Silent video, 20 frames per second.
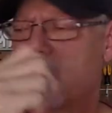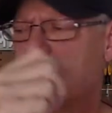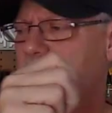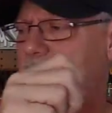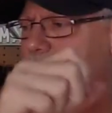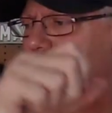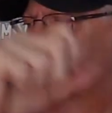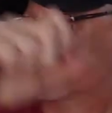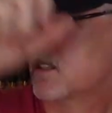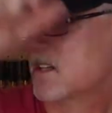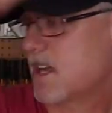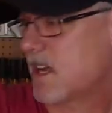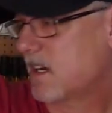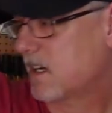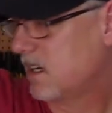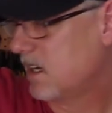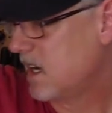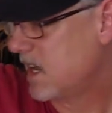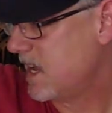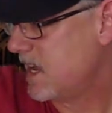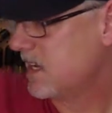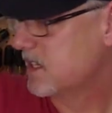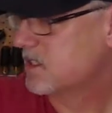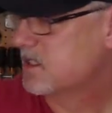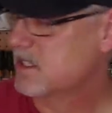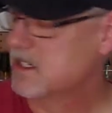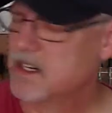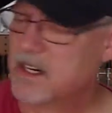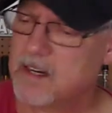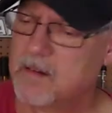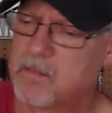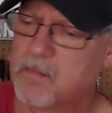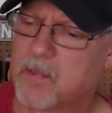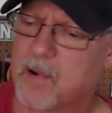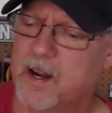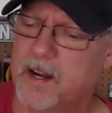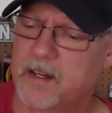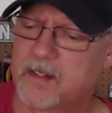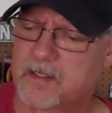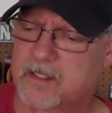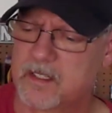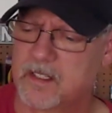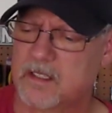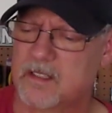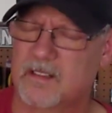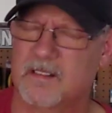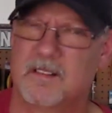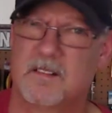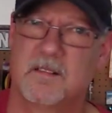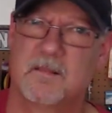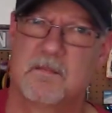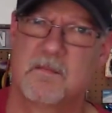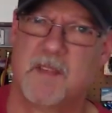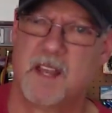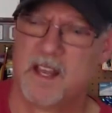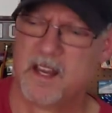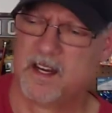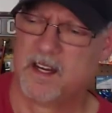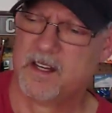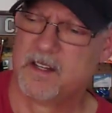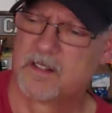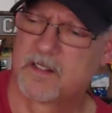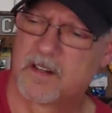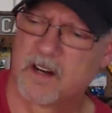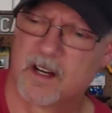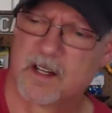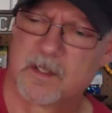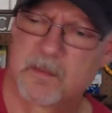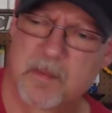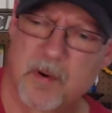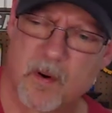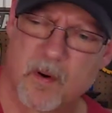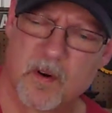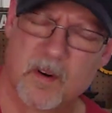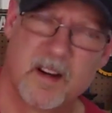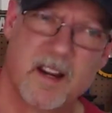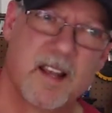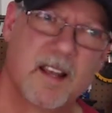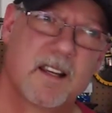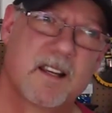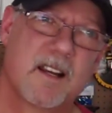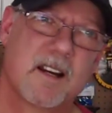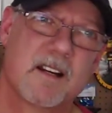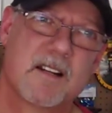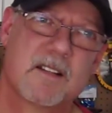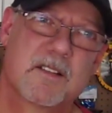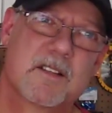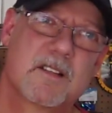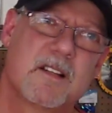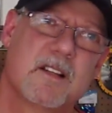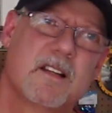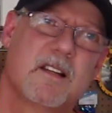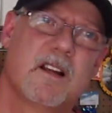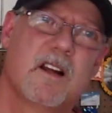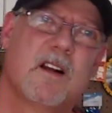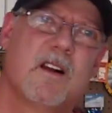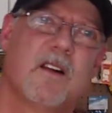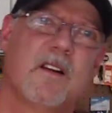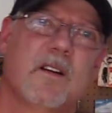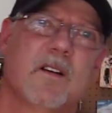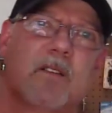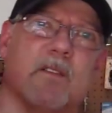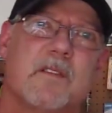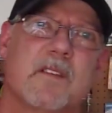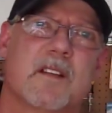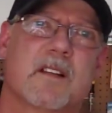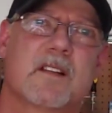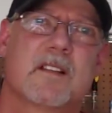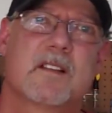he takes that glass and he breaks it, and he starts pouring that kerosene all over